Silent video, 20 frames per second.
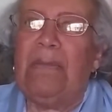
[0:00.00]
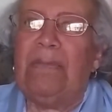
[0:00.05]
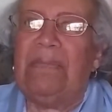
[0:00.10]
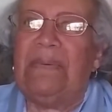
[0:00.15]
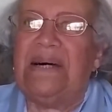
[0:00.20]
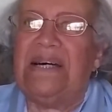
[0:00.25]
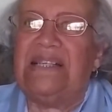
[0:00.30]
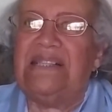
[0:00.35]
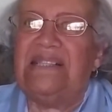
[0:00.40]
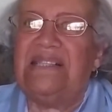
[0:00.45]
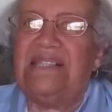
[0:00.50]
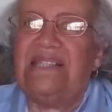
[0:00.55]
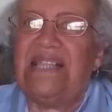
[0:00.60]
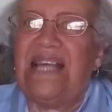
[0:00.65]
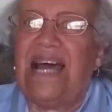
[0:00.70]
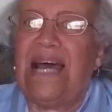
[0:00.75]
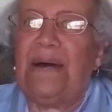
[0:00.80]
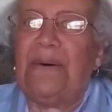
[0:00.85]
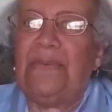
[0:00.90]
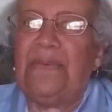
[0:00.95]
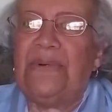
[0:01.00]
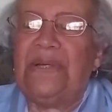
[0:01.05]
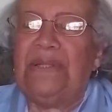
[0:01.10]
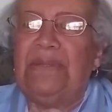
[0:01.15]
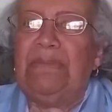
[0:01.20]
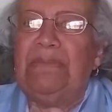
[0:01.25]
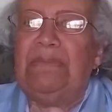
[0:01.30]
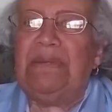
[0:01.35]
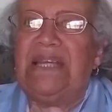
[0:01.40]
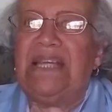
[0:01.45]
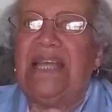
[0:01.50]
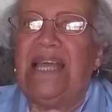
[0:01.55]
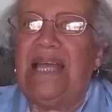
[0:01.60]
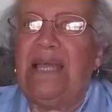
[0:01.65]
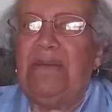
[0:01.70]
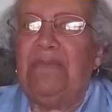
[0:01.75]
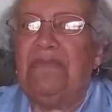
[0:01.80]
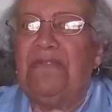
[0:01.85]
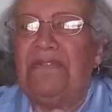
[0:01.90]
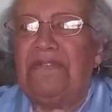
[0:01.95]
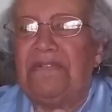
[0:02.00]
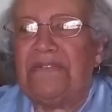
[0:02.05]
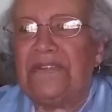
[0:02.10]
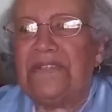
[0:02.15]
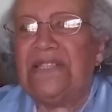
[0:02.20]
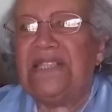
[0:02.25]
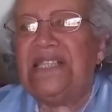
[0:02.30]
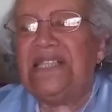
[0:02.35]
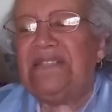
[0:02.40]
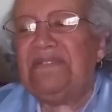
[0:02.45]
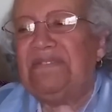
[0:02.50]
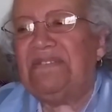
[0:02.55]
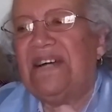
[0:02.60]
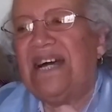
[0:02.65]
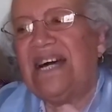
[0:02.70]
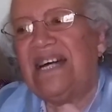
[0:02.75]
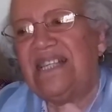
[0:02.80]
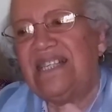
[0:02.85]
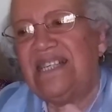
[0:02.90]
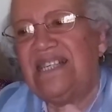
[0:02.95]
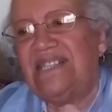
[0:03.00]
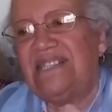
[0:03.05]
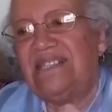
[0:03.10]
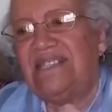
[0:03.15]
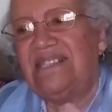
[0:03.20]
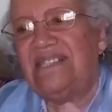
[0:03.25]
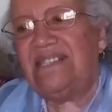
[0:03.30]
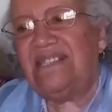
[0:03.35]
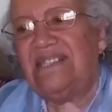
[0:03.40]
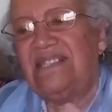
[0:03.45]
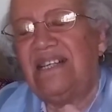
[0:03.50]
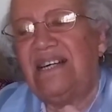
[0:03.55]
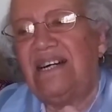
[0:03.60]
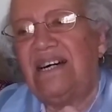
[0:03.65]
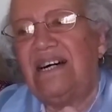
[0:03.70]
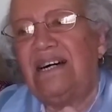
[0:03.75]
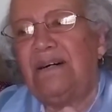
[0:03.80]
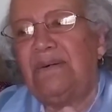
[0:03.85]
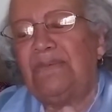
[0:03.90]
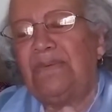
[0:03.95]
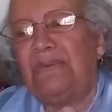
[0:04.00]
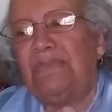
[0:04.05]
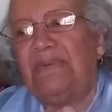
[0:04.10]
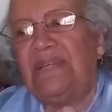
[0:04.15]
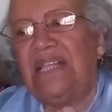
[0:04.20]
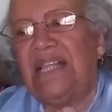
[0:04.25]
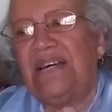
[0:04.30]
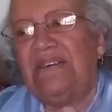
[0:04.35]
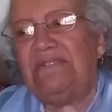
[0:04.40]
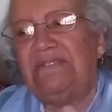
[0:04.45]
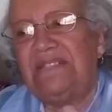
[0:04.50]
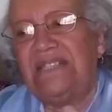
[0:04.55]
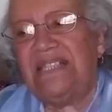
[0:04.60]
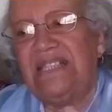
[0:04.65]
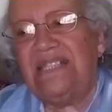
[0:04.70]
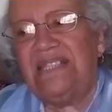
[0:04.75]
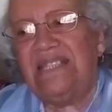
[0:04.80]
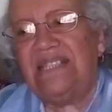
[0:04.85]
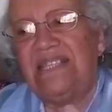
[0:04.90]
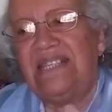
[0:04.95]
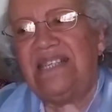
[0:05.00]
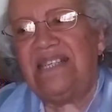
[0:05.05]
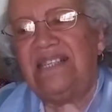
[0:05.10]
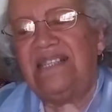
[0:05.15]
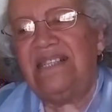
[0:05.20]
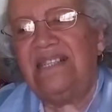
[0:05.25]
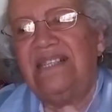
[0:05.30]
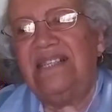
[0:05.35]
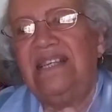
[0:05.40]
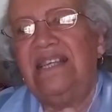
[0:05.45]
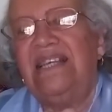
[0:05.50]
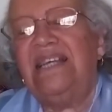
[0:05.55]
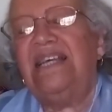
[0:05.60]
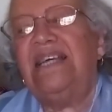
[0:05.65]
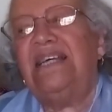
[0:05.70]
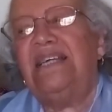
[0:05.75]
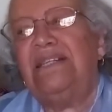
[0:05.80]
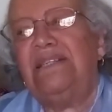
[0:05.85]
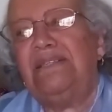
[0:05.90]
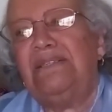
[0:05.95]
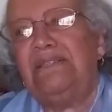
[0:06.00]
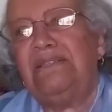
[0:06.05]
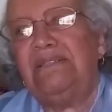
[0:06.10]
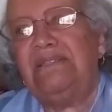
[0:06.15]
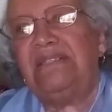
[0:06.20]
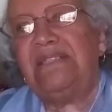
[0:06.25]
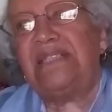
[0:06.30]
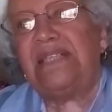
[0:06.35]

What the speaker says: but that one became fully valid when we left India in